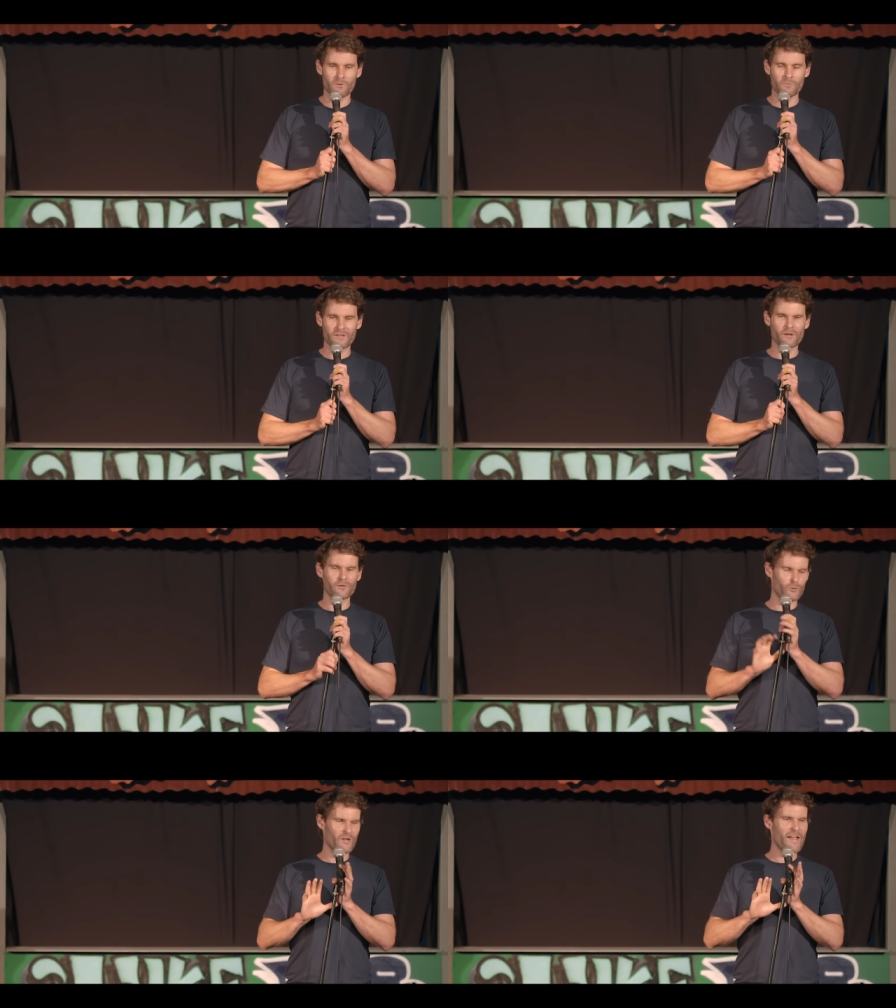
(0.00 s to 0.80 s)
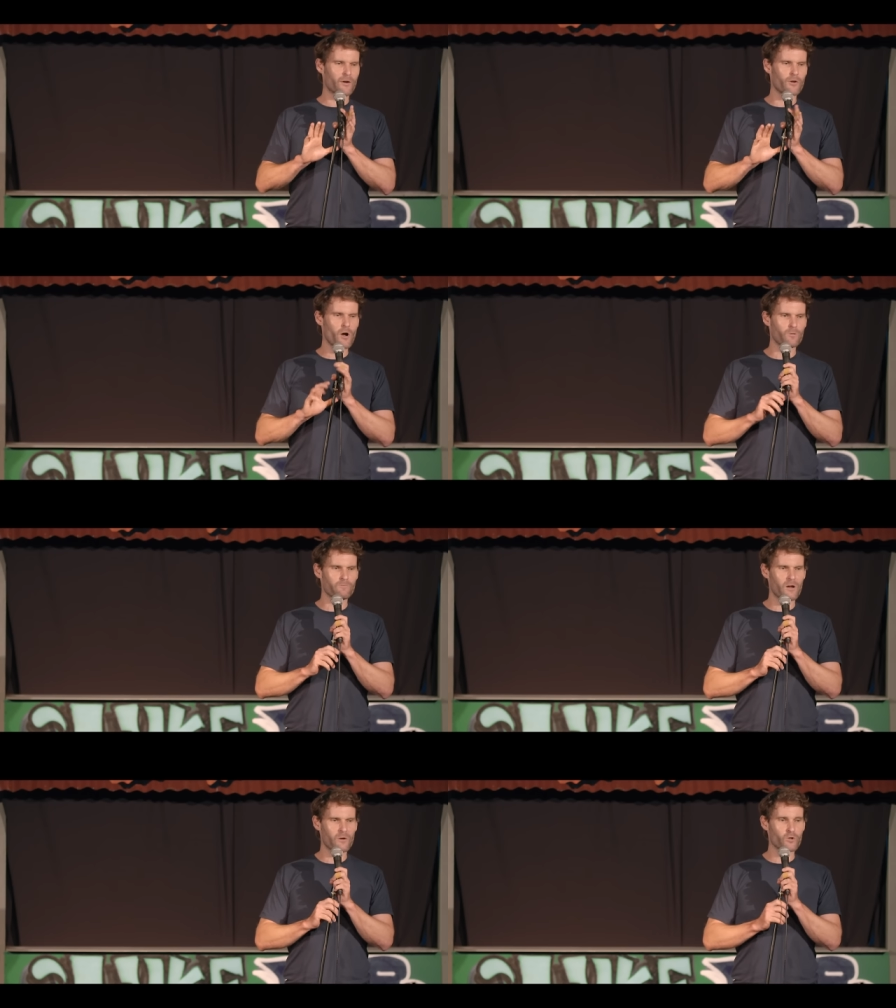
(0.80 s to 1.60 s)
But then I thought, hang on, hold the
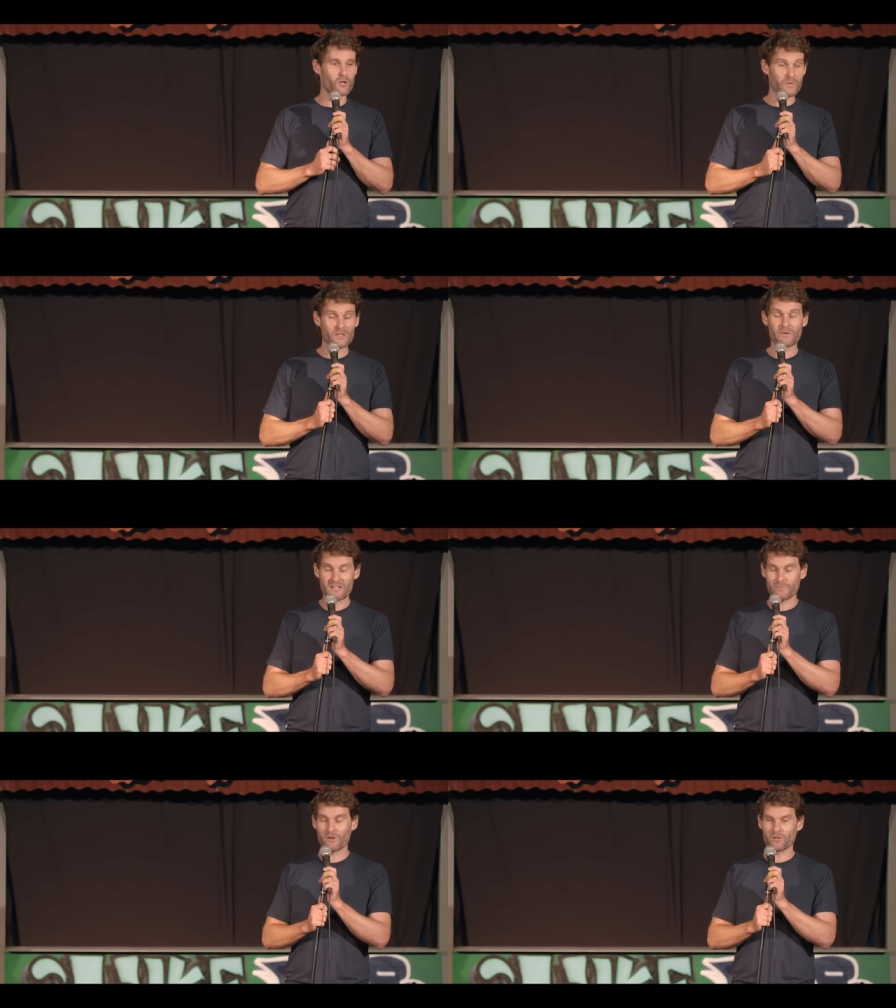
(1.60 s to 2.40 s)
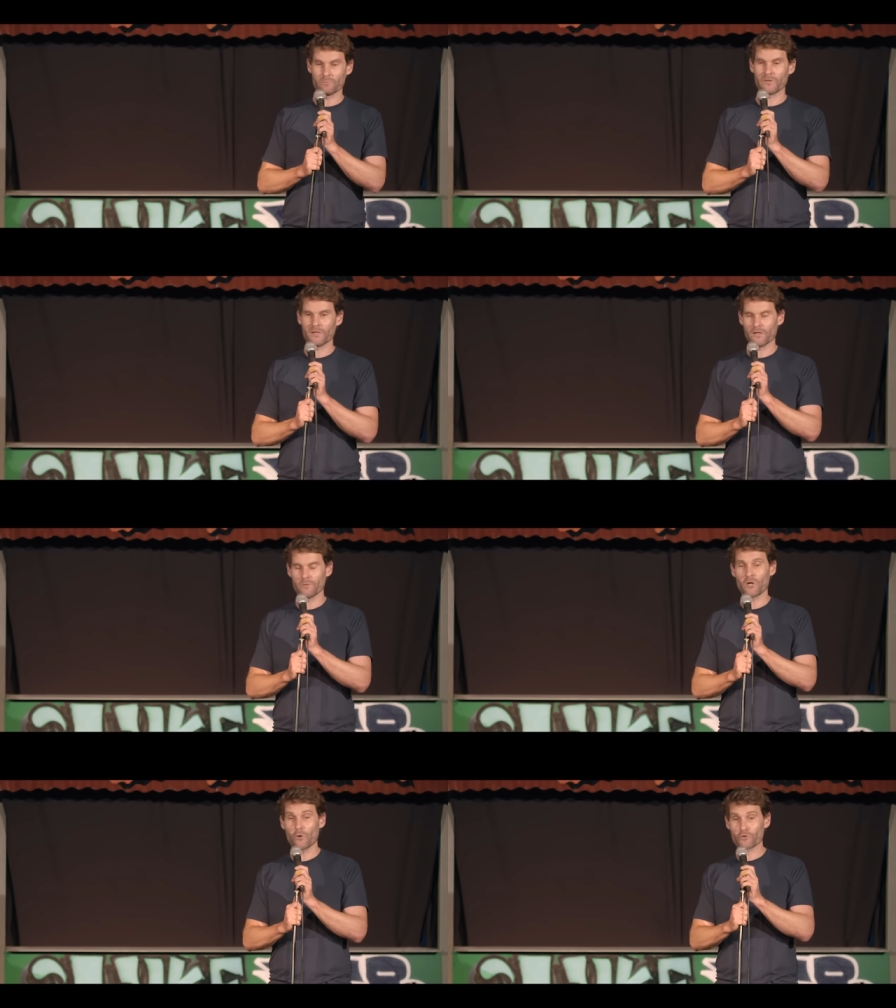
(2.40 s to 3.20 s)
phone. I'm trying to be the best me I can be here.
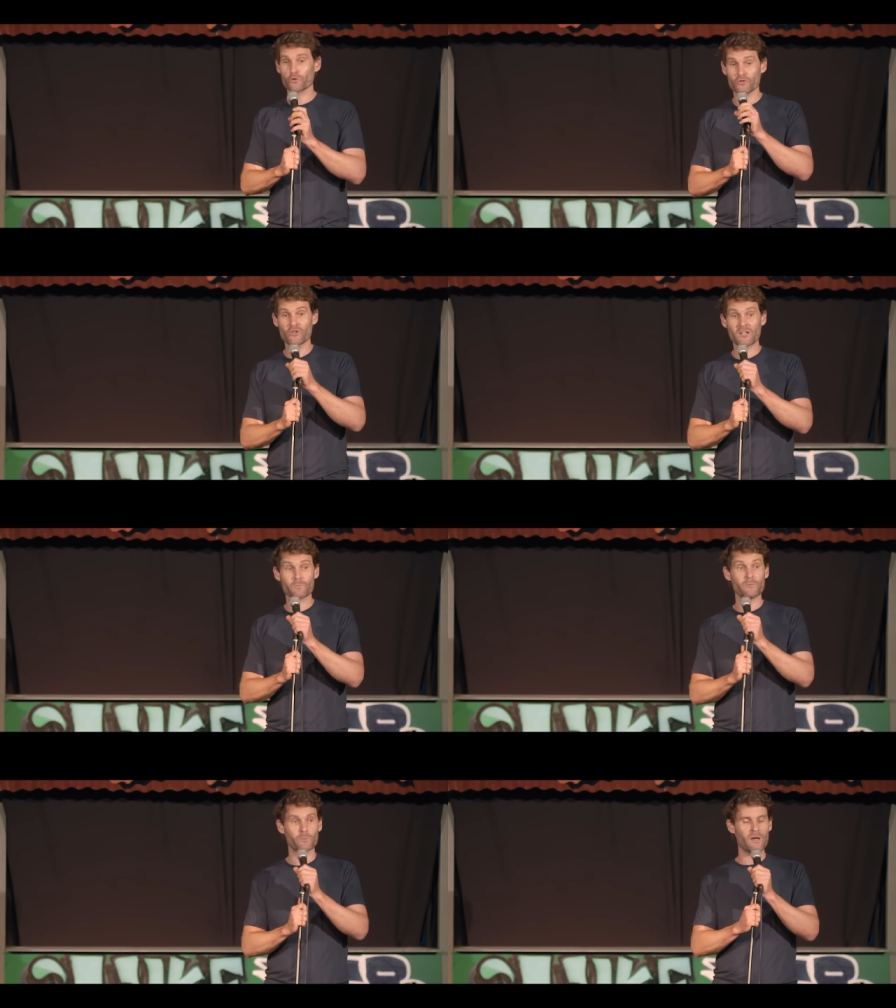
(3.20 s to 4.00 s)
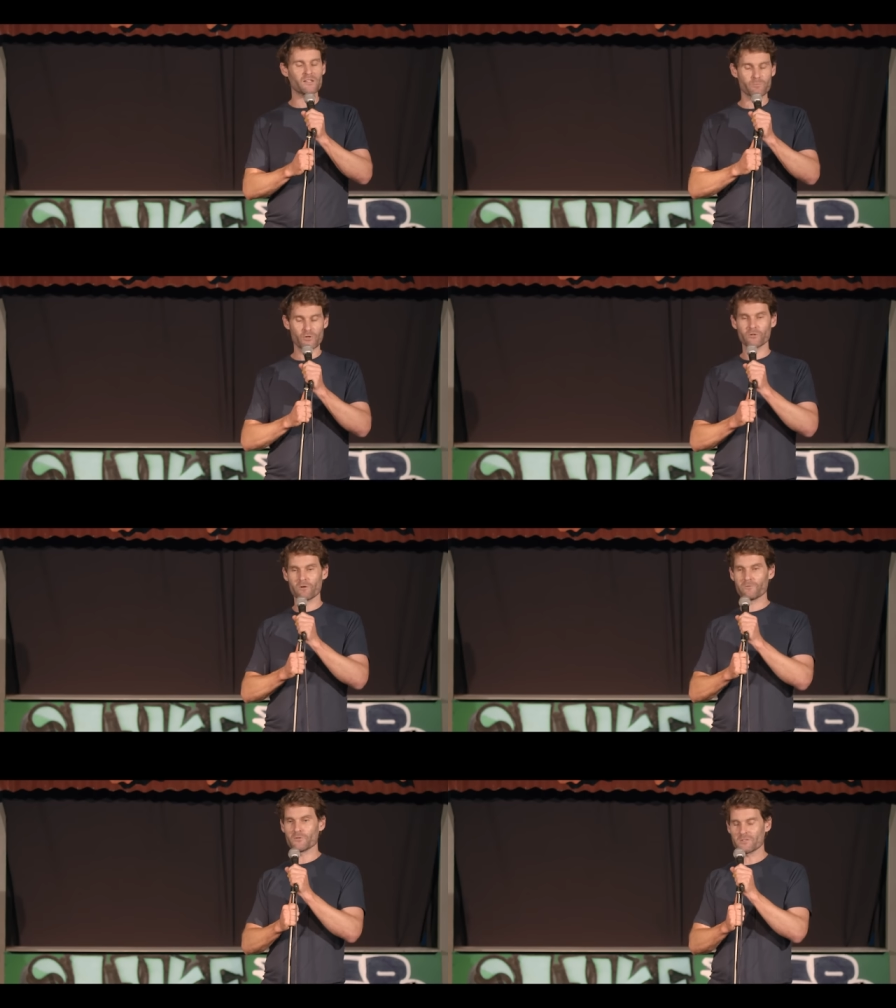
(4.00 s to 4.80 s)
I'm told I shouldn't judge people based purely
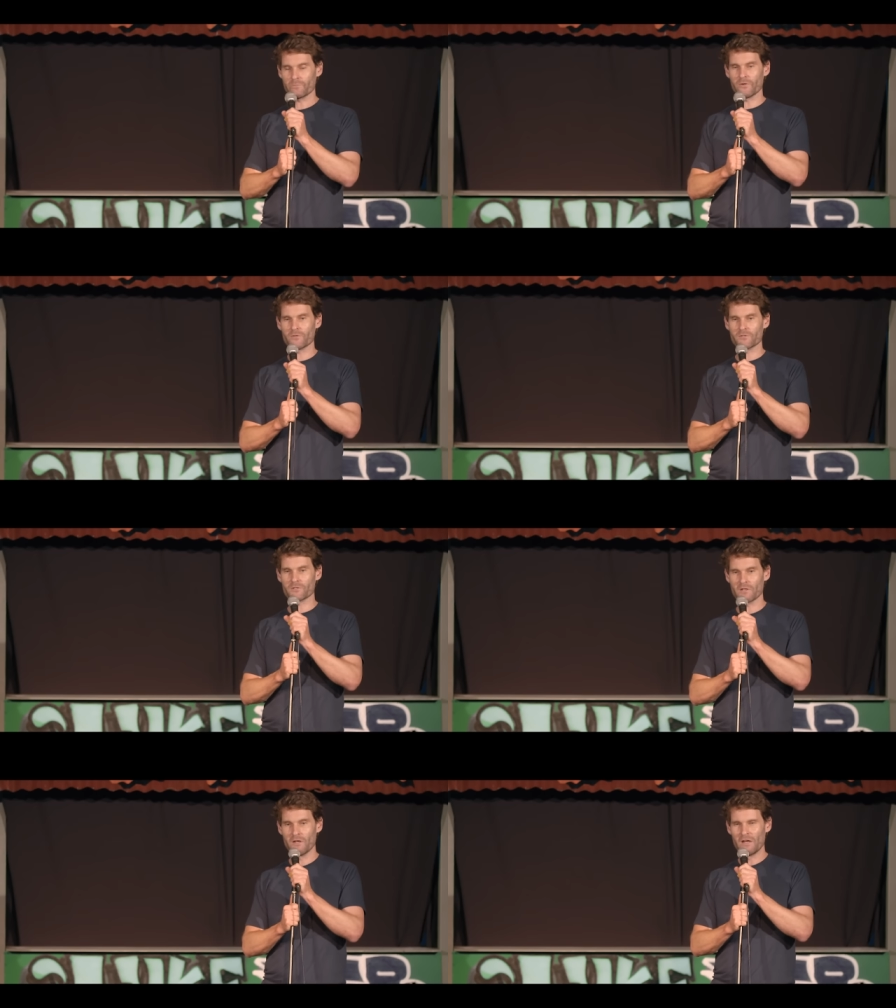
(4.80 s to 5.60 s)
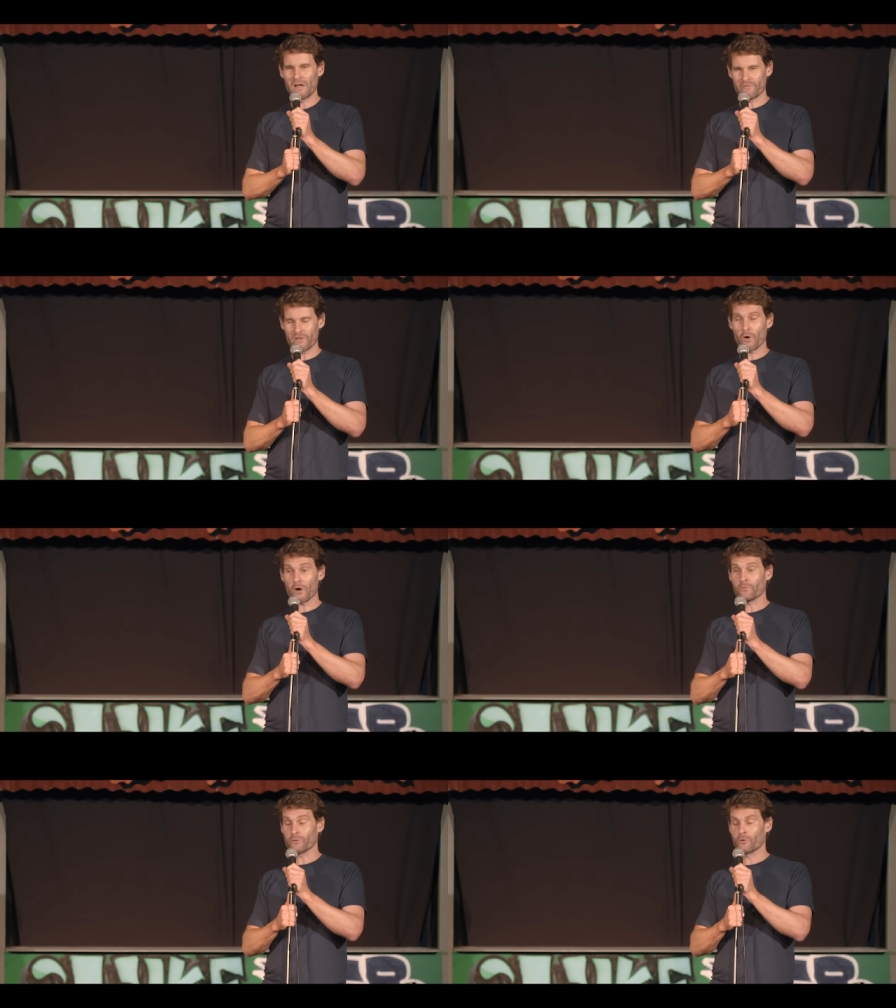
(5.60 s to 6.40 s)
on first appearances, even though I
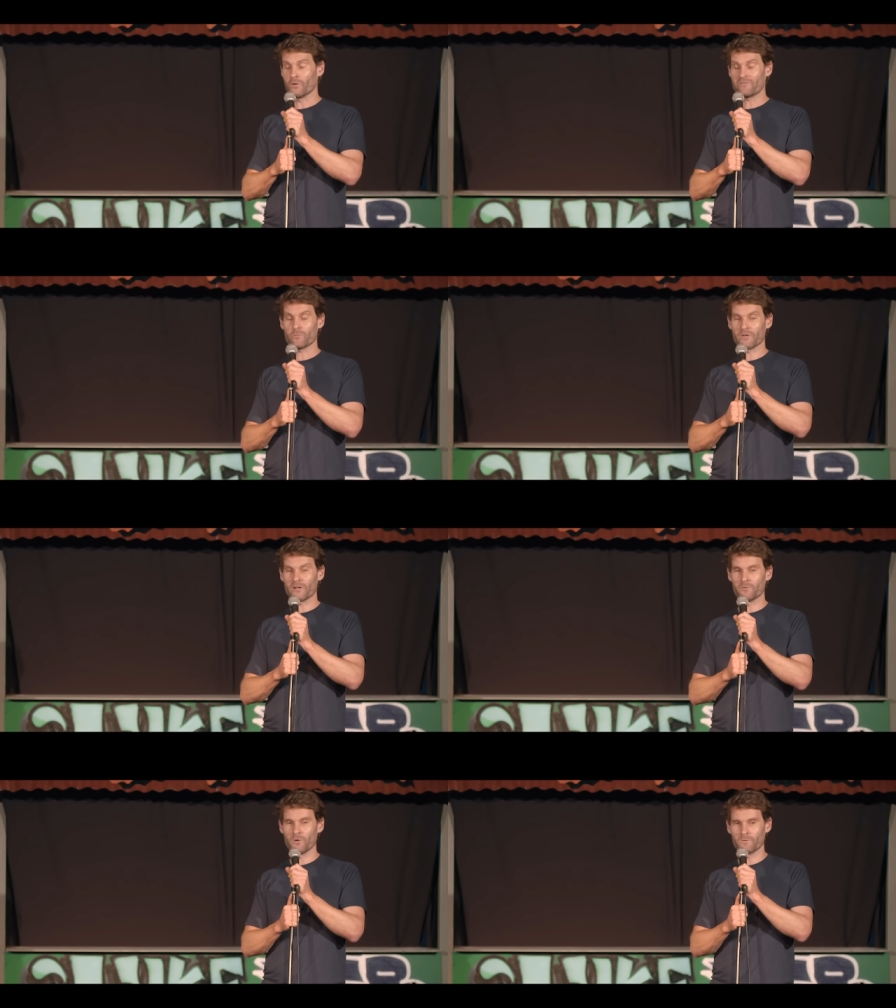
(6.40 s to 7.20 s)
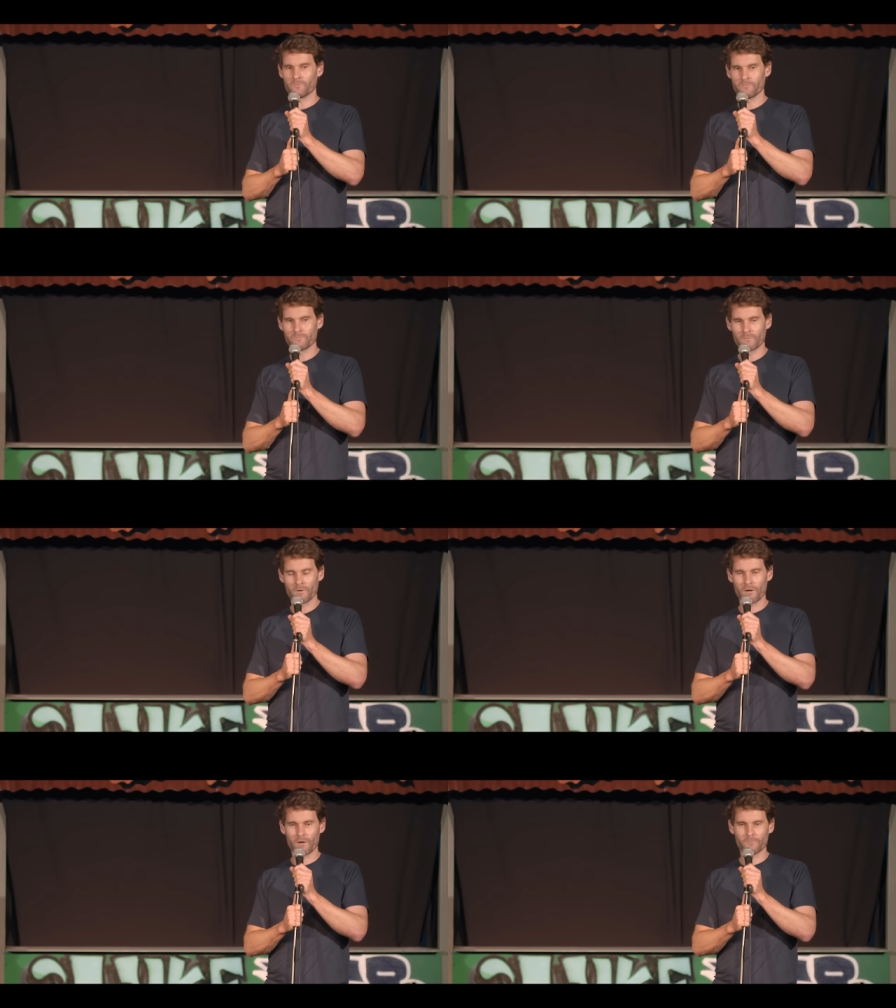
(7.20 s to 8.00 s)
don't recall ever being wrong.
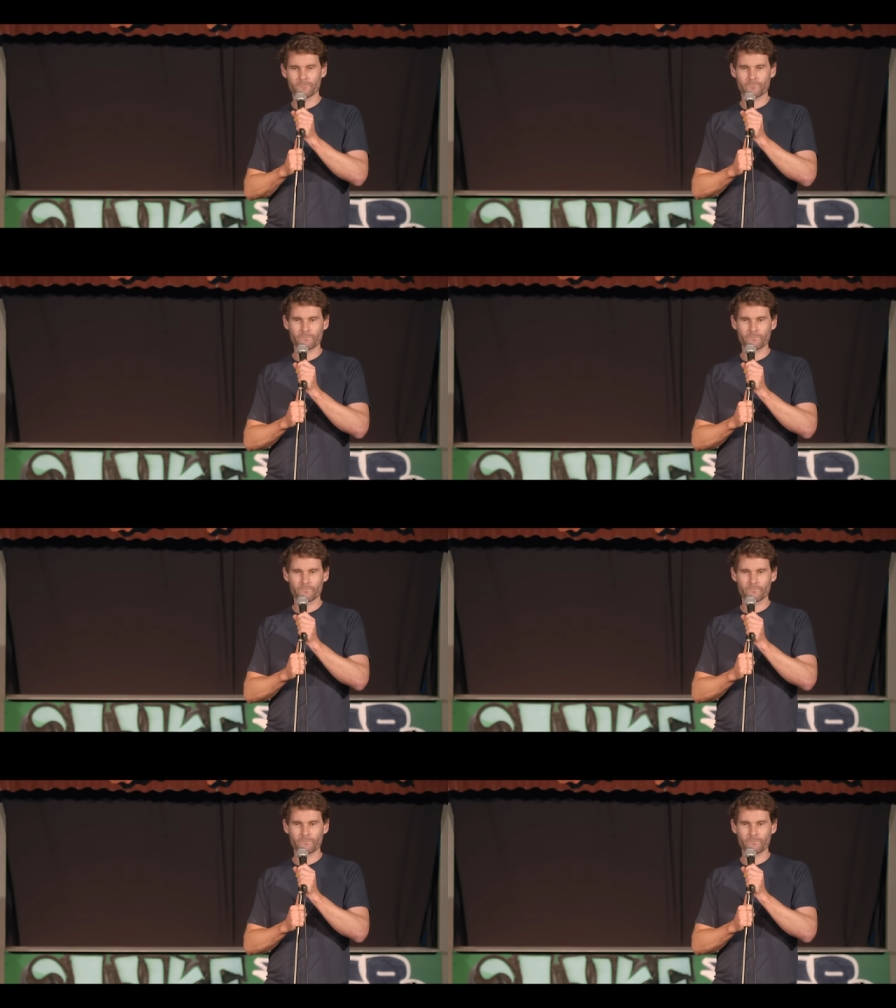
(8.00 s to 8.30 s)
Um,